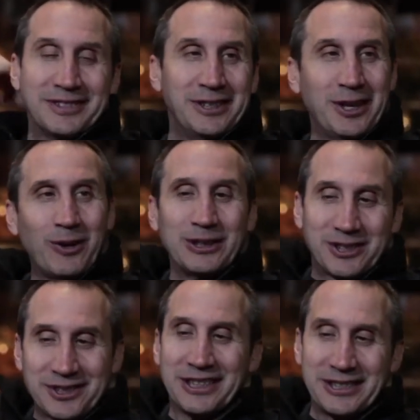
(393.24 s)

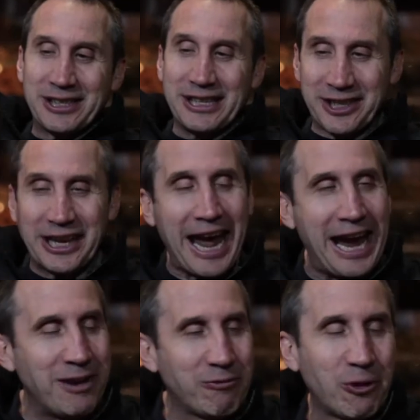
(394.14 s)
it's a
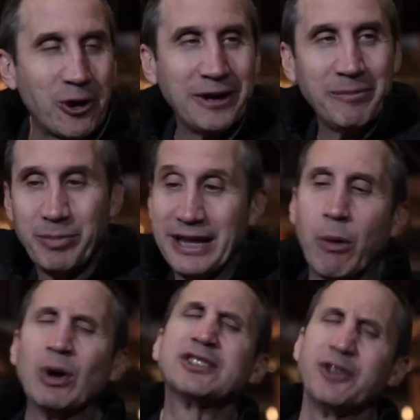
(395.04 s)
gain for you. But
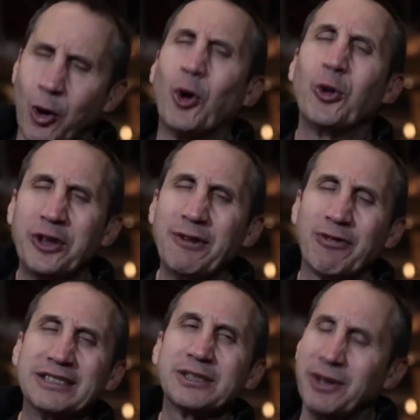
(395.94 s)
that wasn't the whole
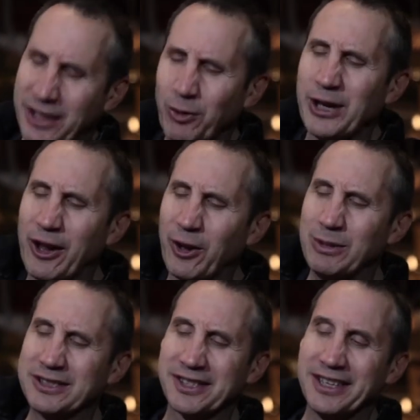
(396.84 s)
defense. I mean, there were
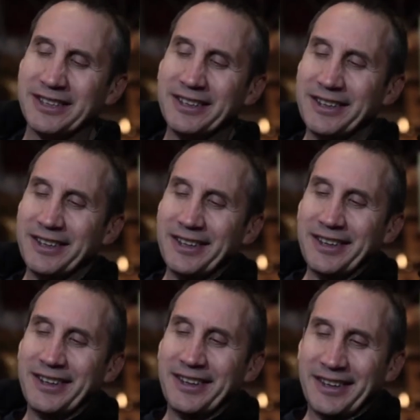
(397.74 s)
elements that,
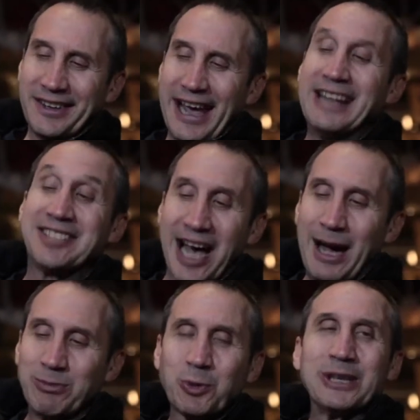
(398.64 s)
and
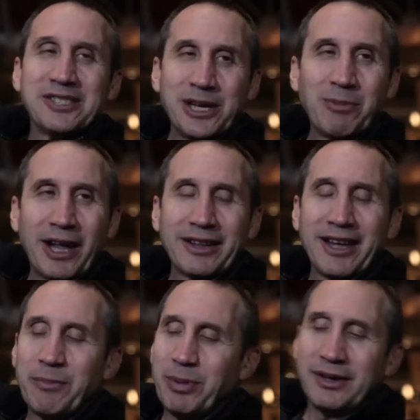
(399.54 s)
times when it seemed like
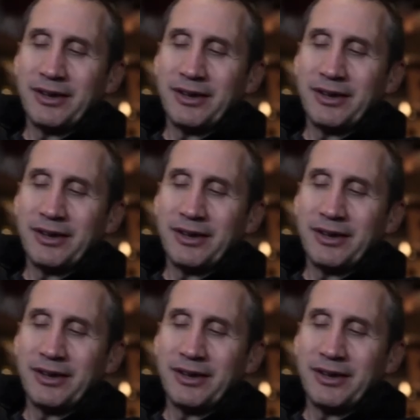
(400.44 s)
that. But,